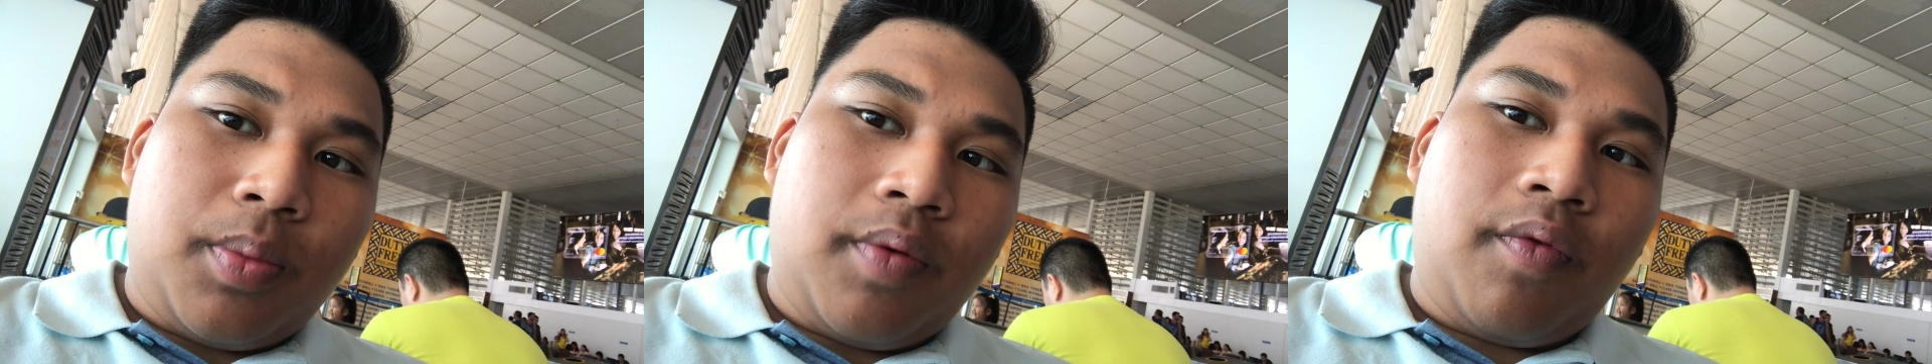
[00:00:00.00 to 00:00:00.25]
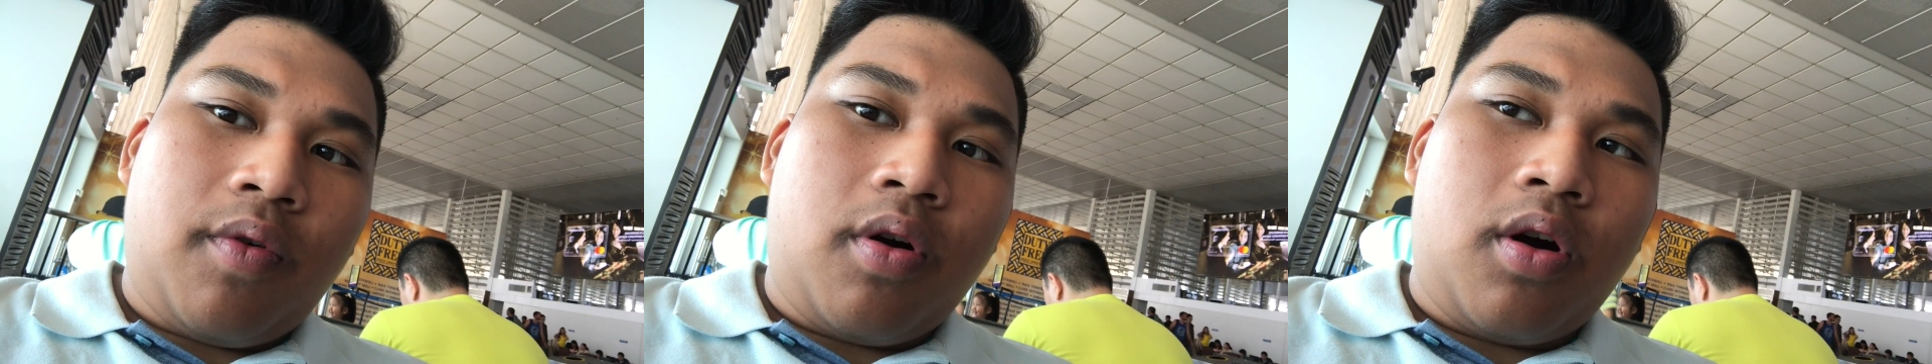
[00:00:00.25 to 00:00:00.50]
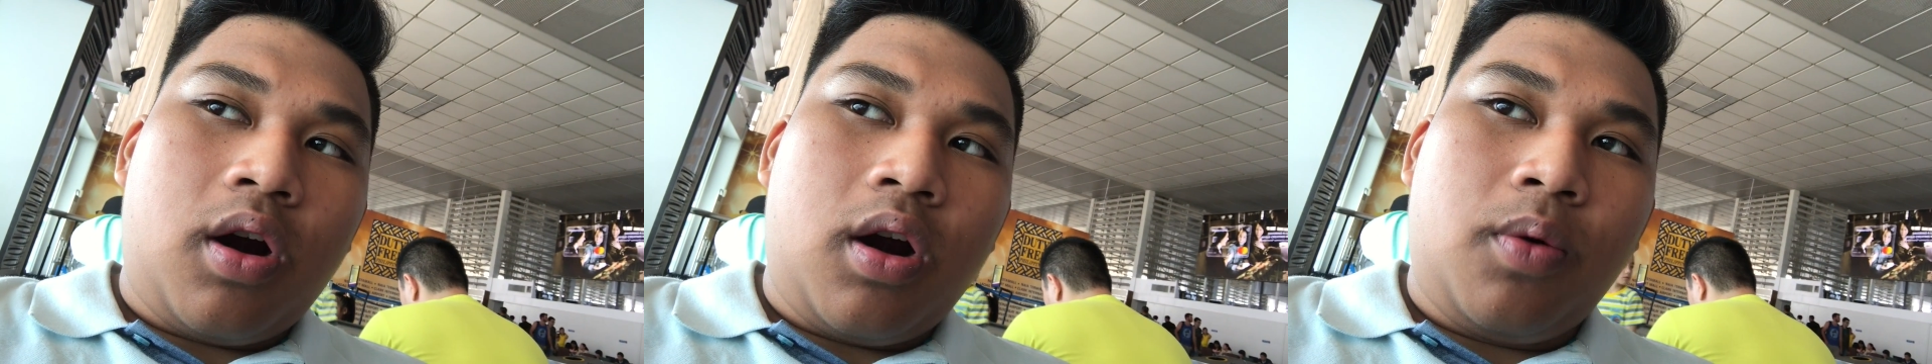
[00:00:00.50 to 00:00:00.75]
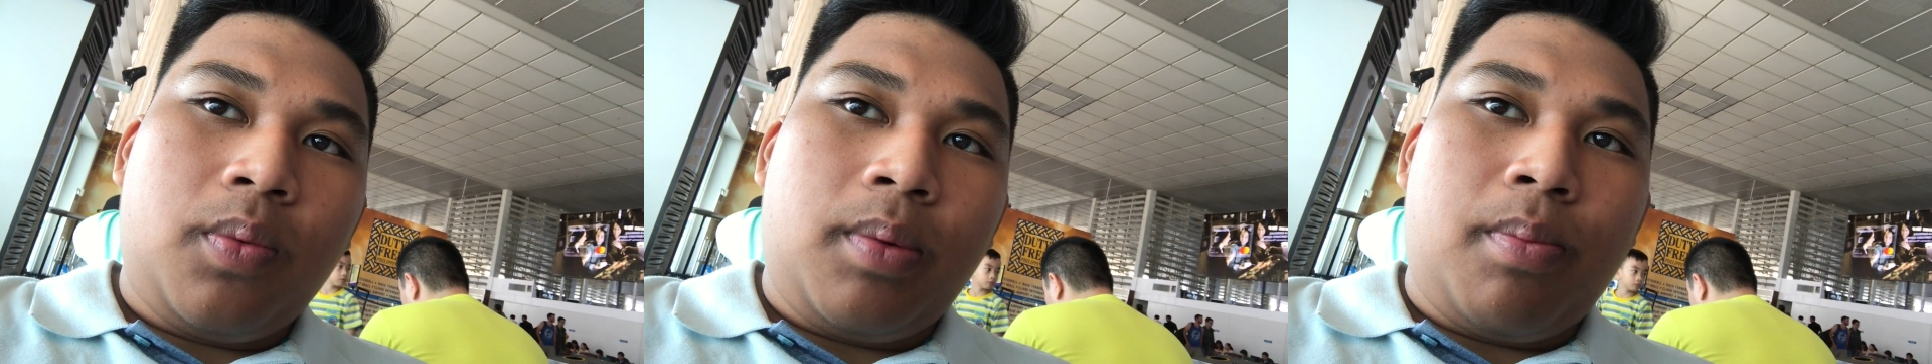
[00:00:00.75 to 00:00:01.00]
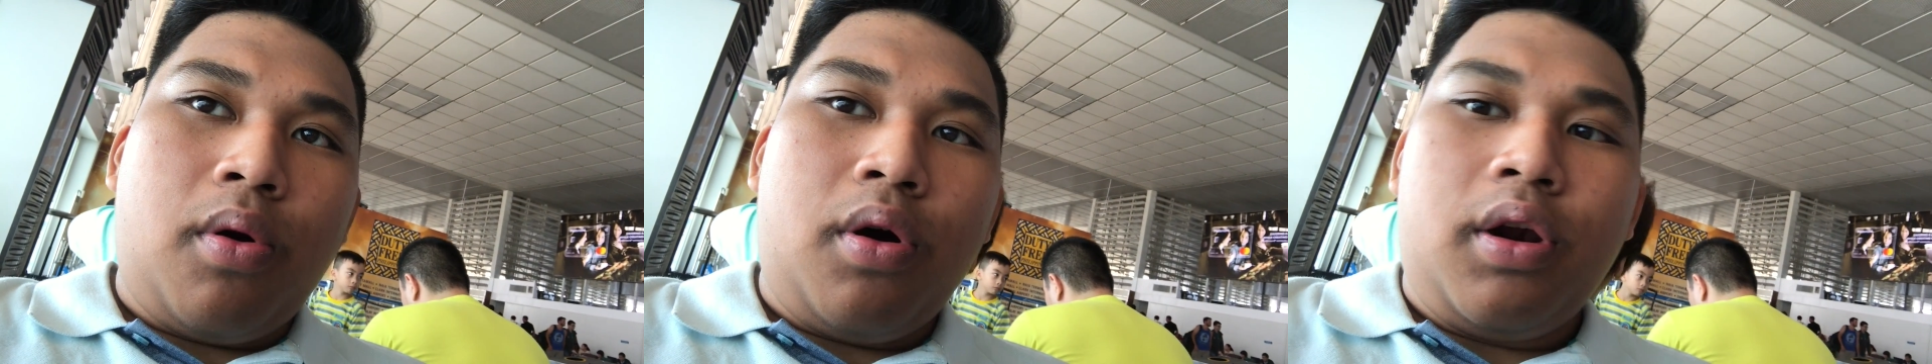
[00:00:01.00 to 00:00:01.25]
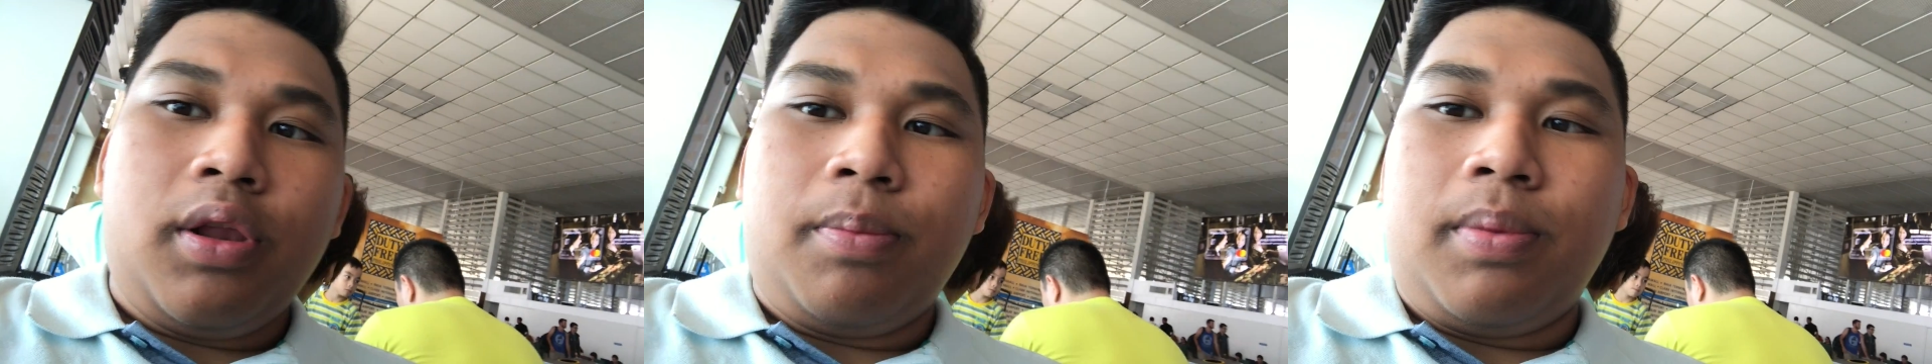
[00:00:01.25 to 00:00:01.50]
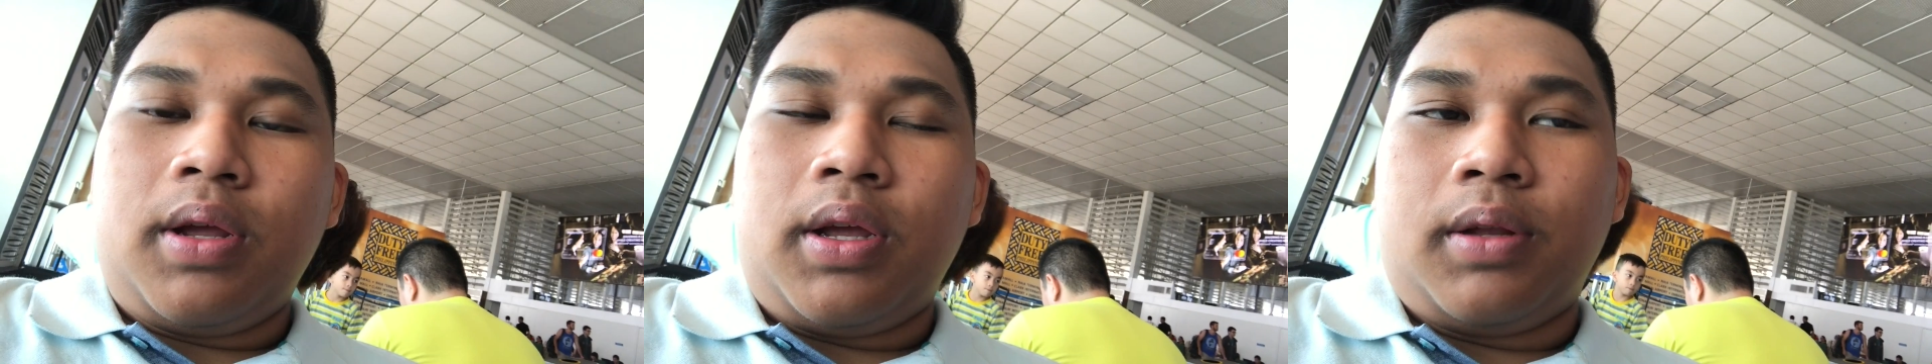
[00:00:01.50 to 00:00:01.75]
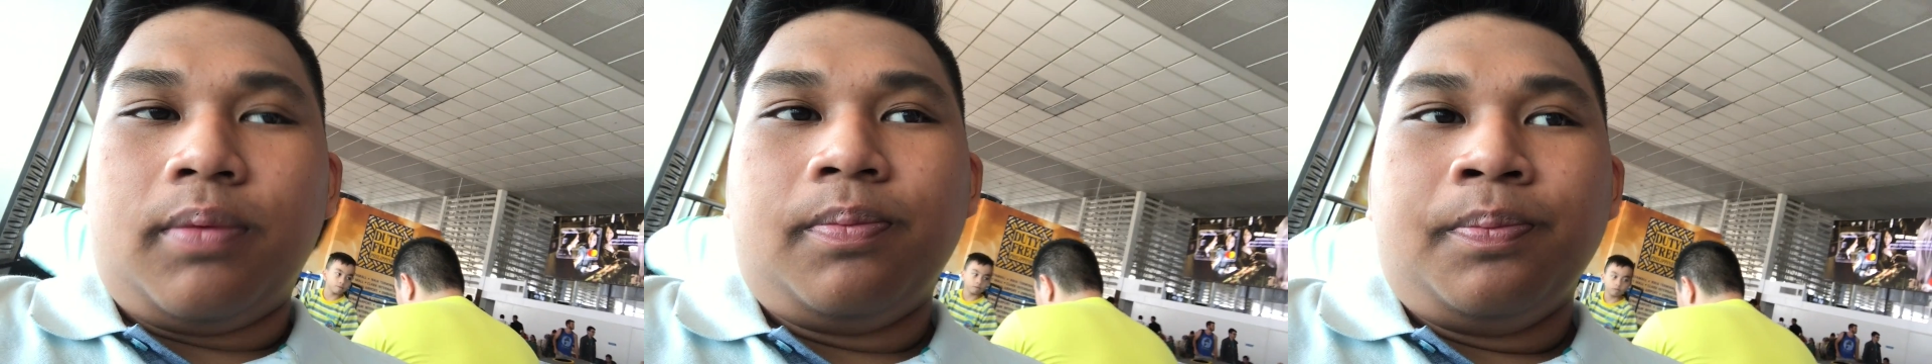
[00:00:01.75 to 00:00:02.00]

before we board the plane.